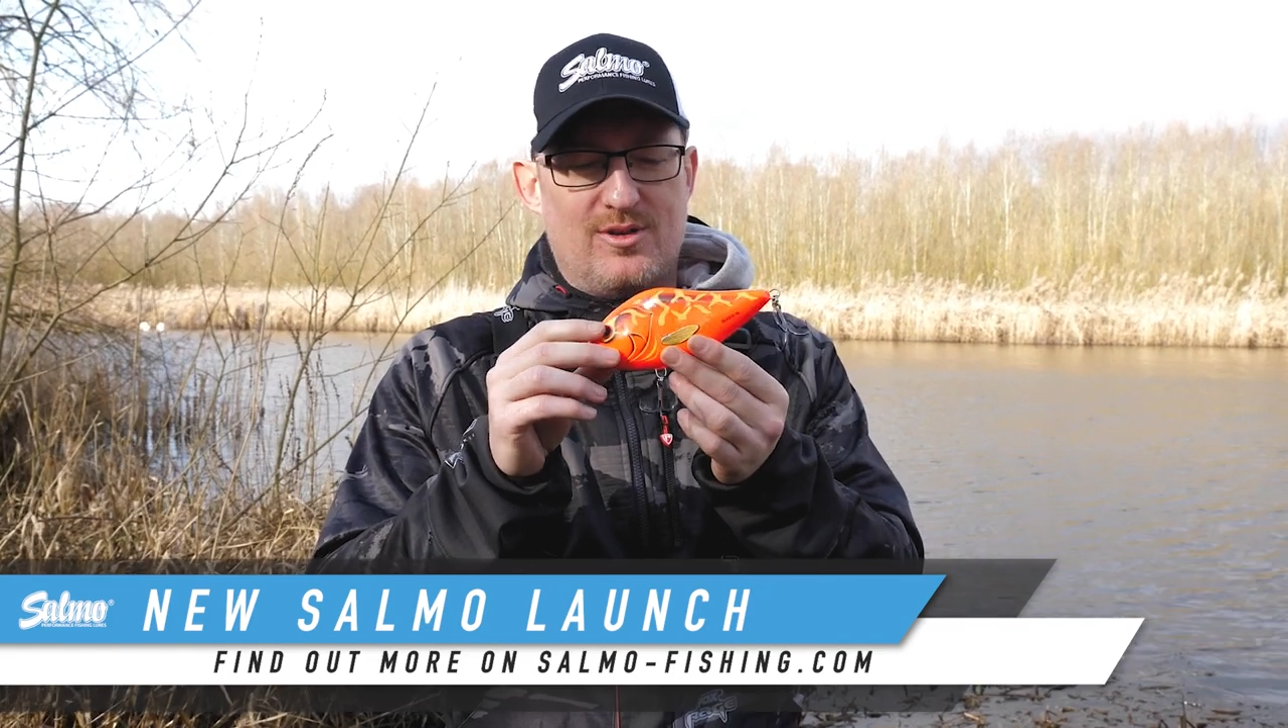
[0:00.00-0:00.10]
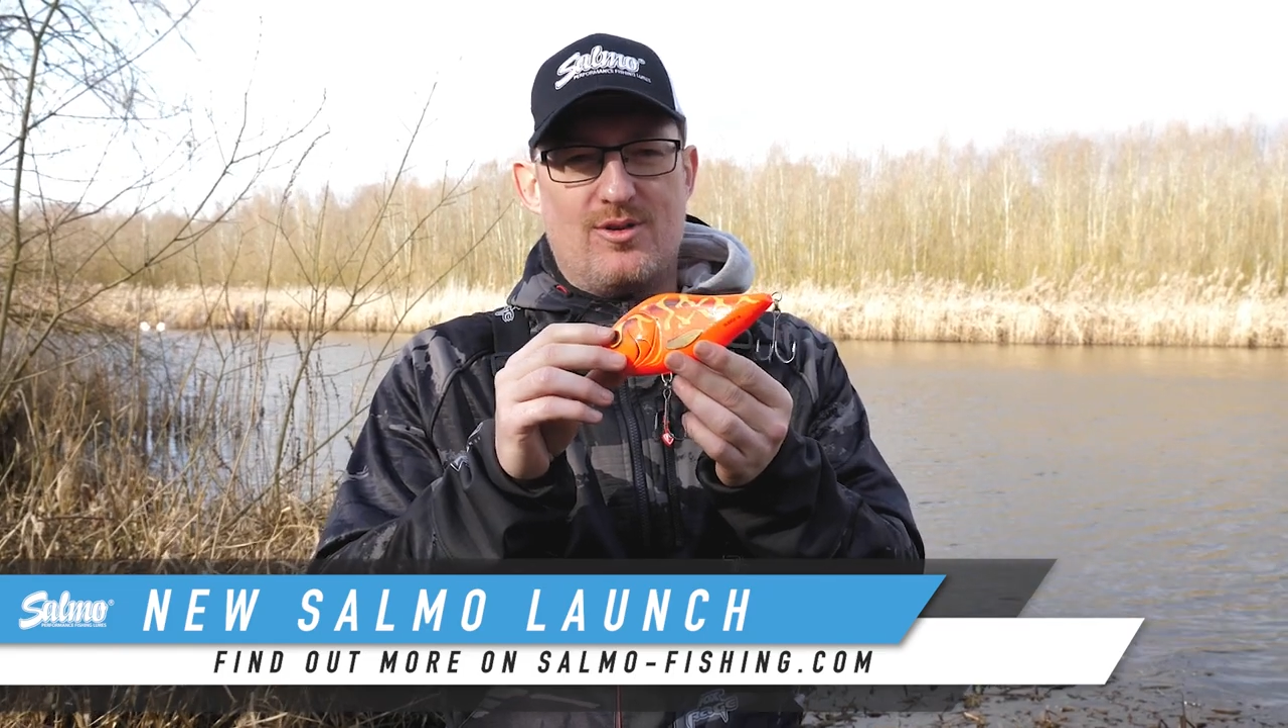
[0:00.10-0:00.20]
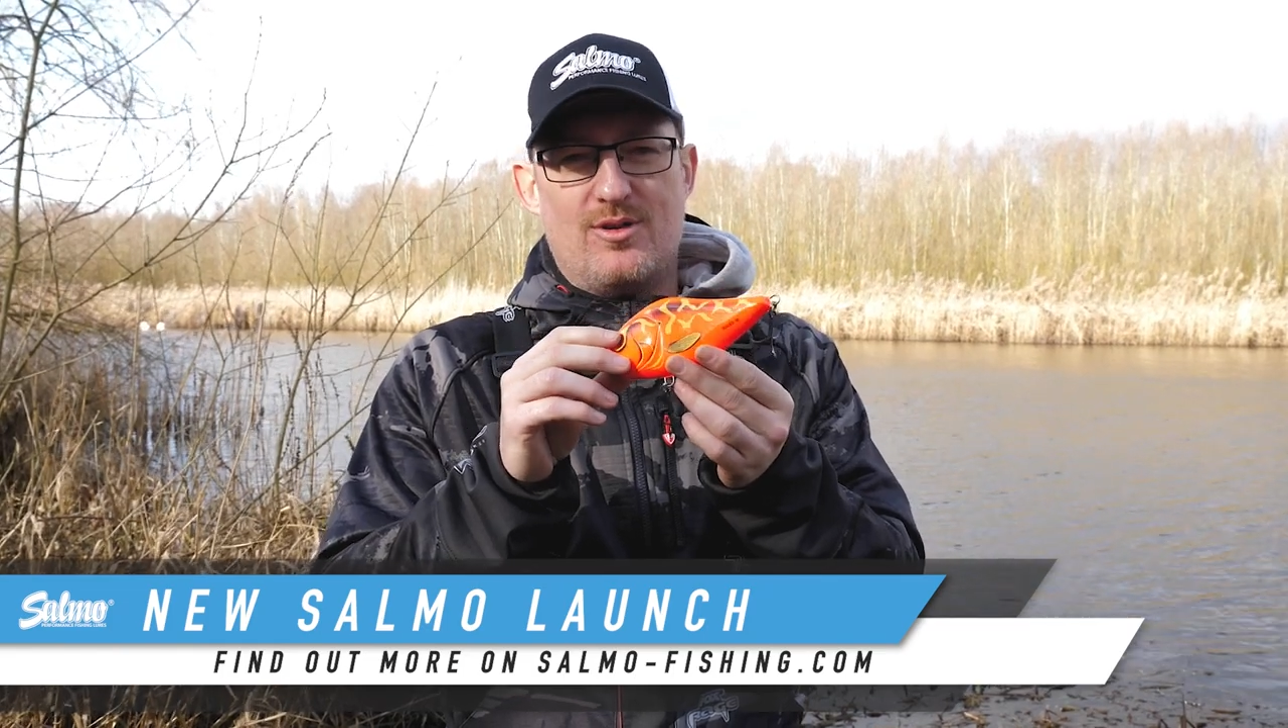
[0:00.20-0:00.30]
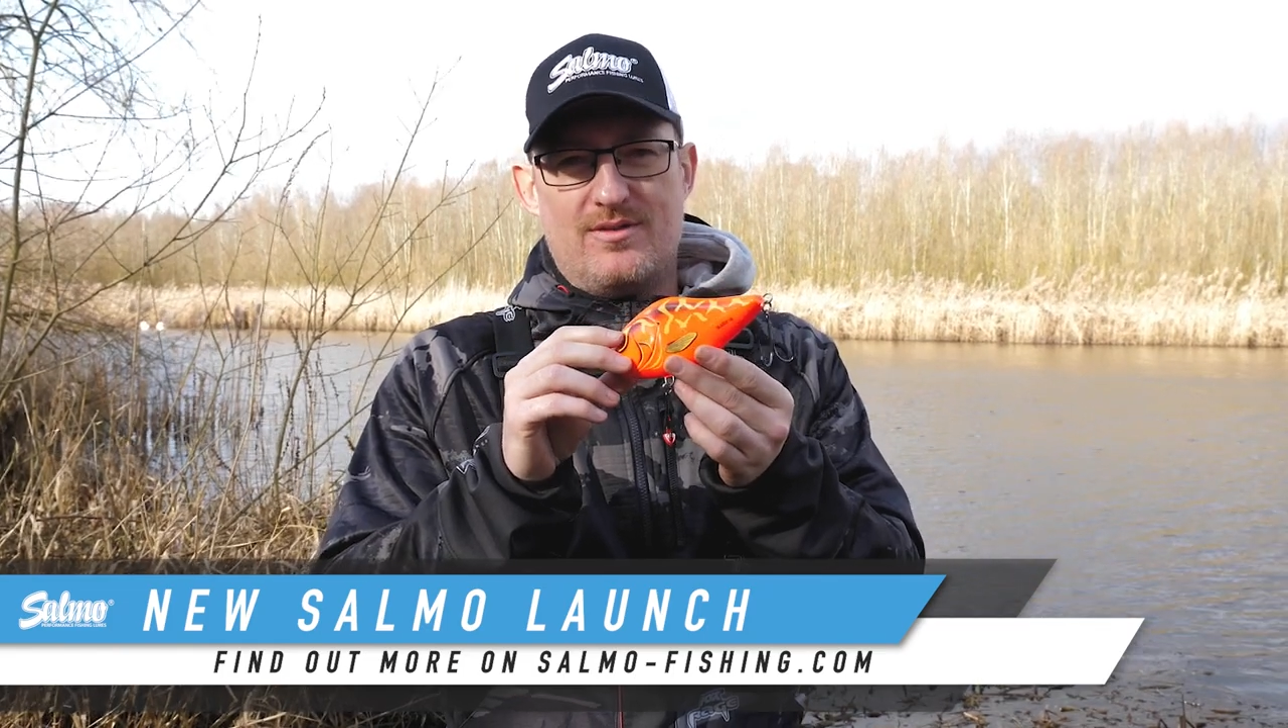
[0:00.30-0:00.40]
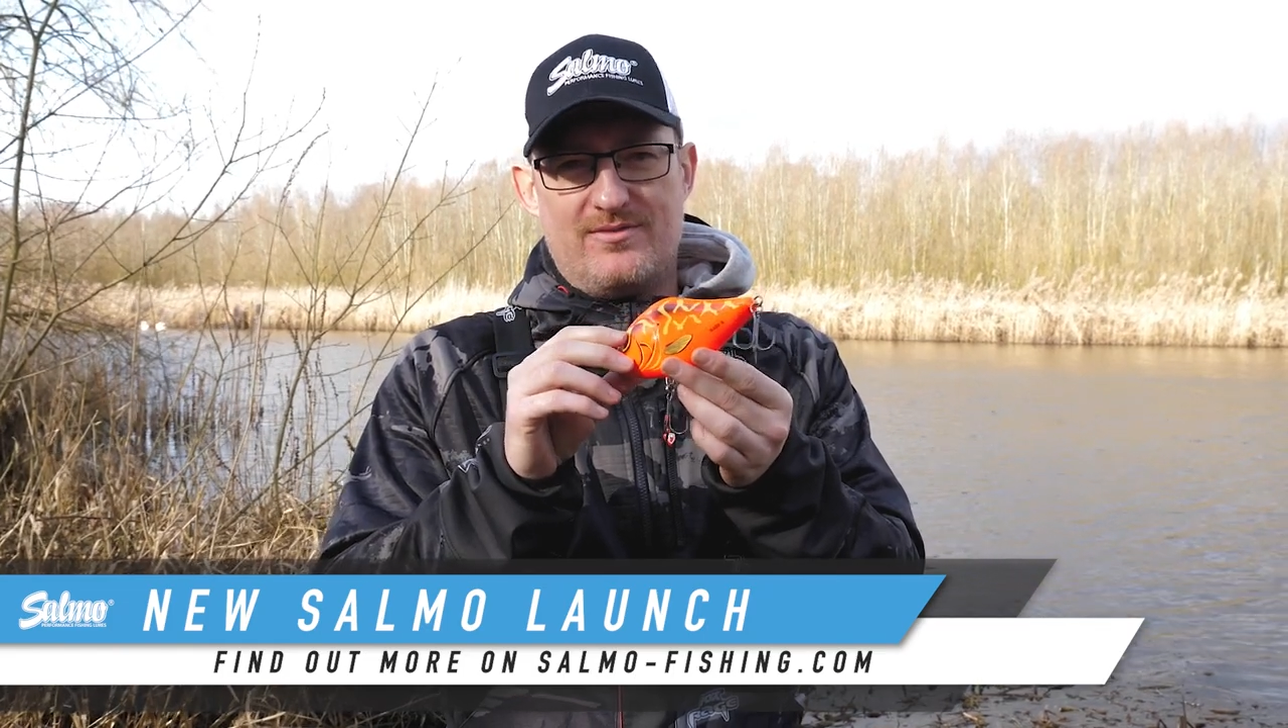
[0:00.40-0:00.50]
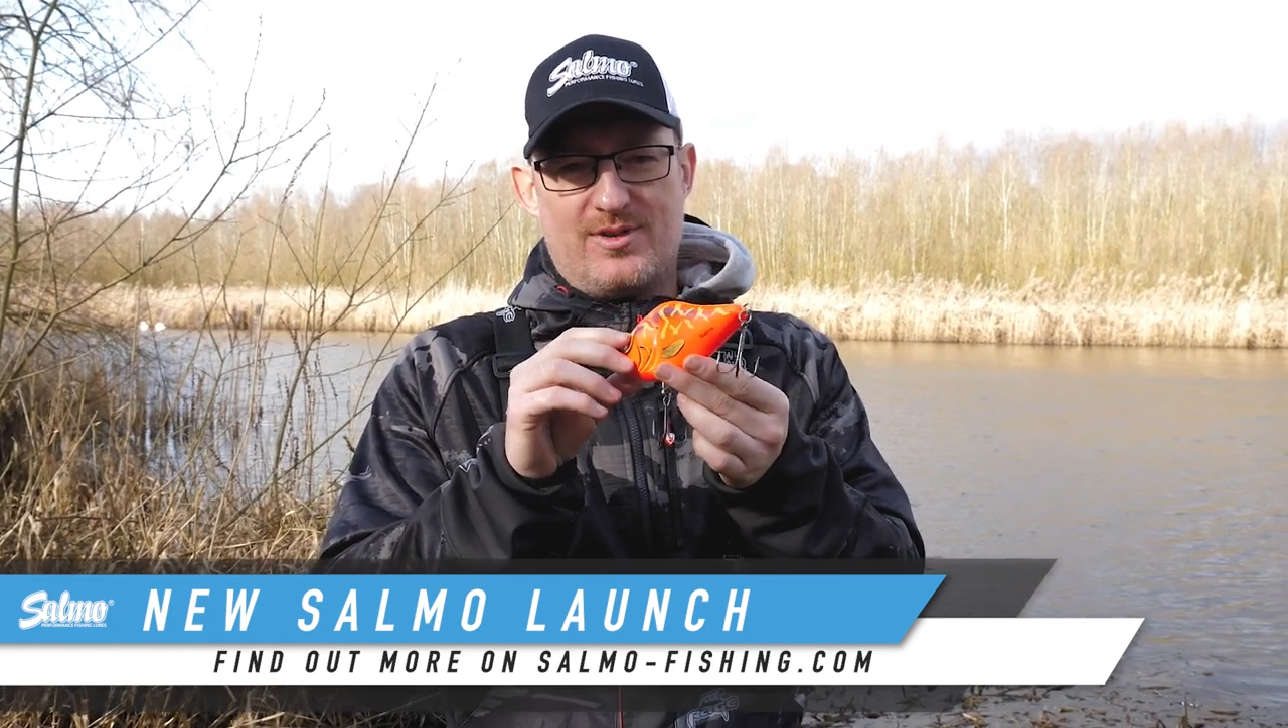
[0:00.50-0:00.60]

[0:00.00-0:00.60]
lure